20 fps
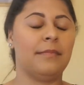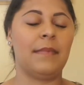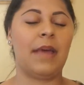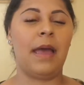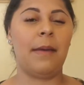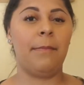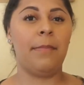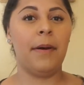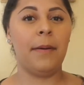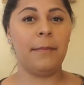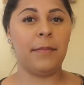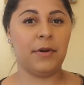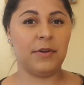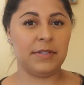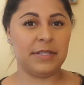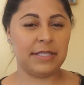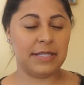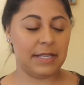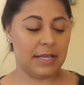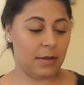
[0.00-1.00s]
I put
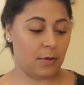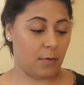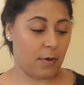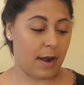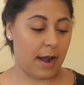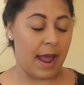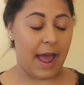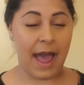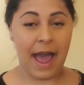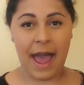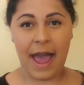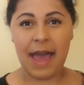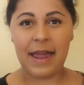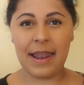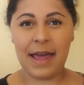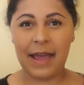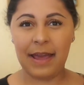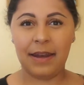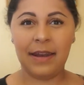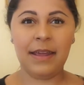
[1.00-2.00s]
mostly where I
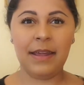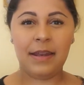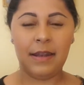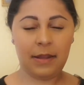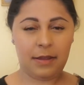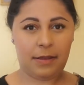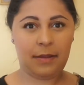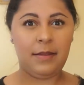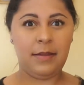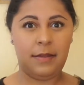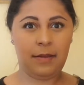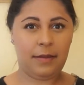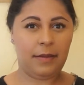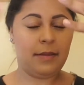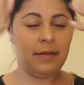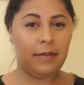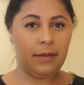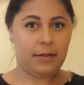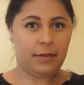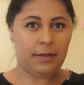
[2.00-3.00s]
highlighted.
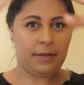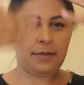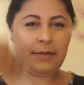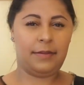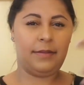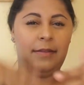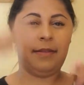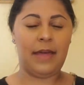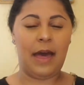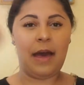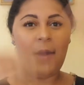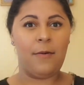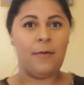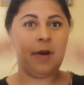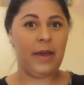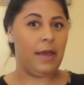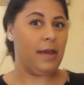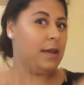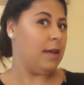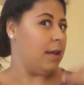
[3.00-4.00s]
That
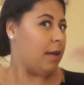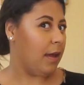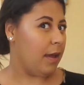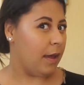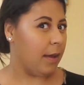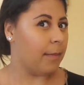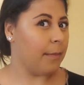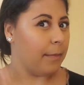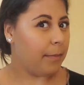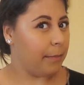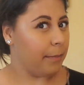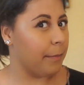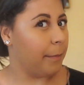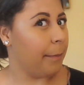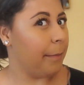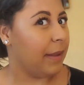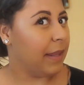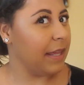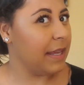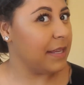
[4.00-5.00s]
way it
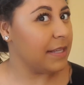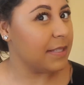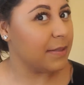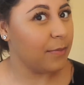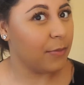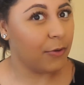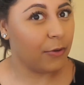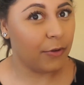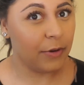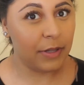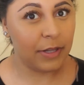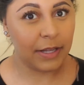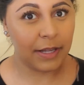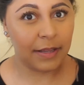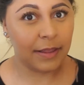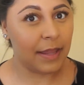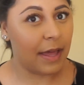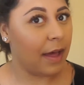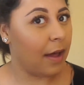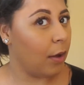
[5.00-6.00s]
blings more
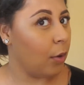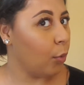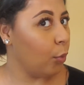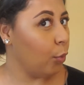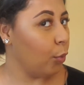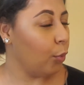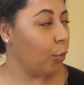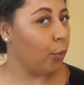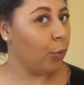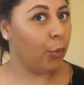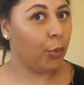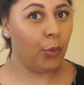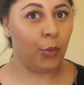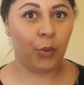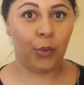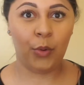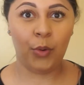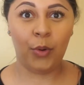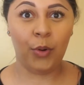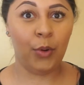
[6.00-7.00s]
like that. Ooh.
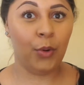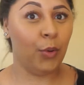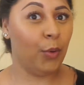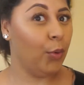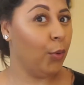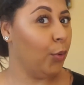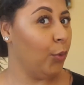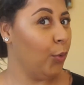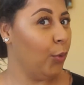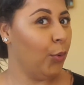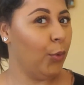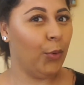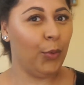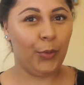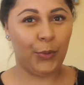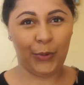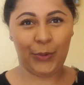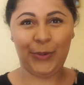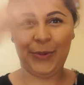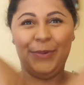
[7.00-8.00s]

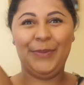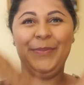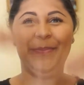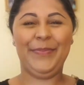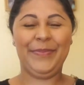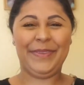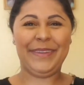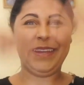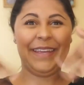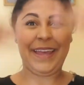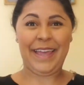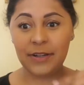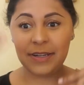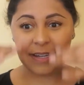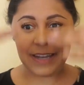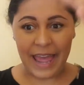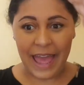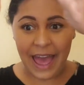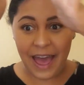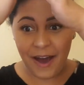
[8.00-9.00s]
Ooh.
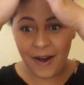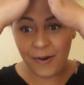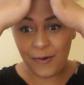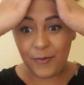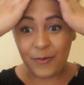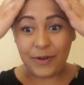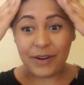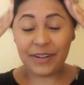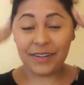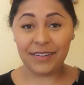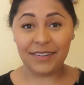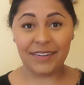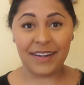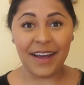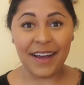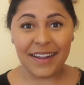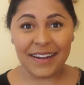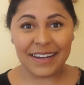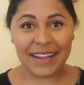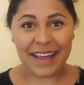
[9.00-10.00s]
Now we're
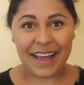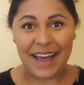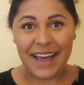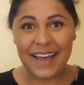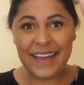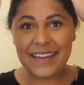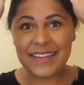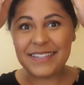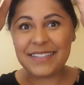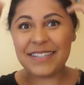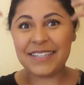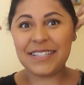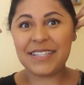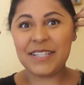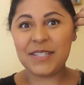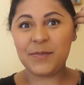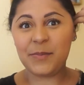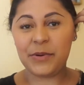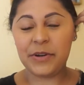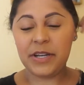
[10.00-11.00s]
done, guys. This
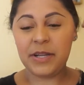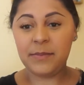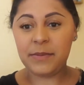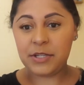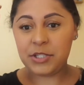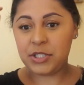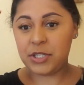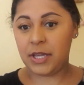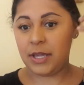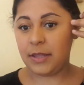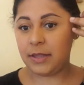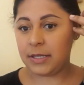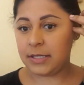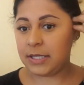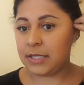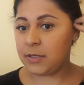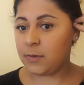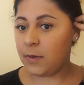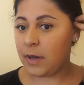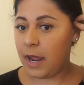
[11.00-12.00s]
is pretty much it.
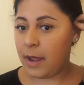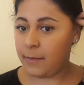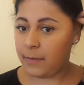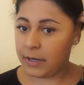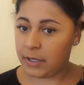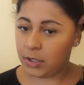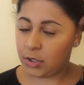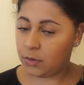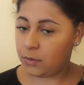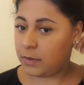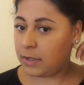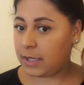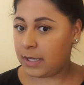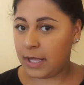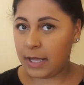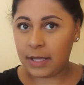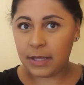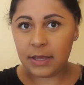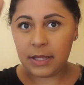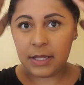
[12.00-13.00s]
This is what I've been doing
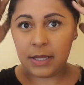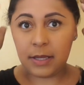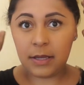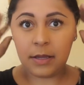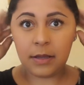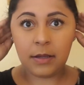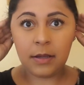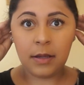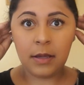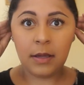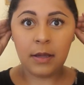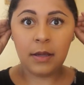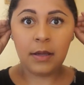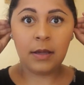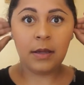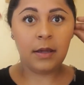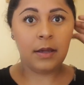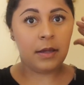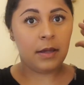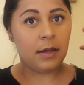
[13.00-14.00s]
lately.
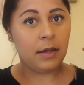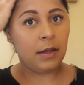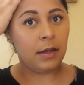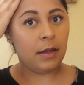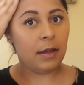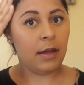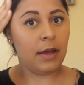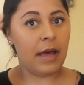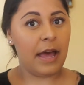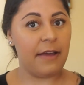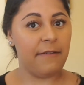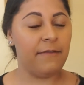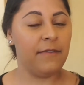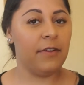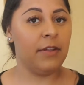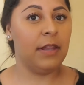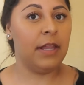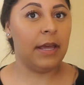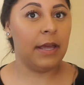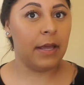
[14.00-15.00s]
I
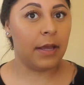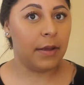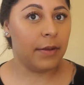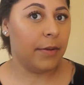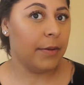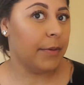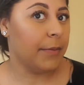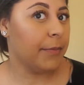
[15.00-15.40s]
feel like...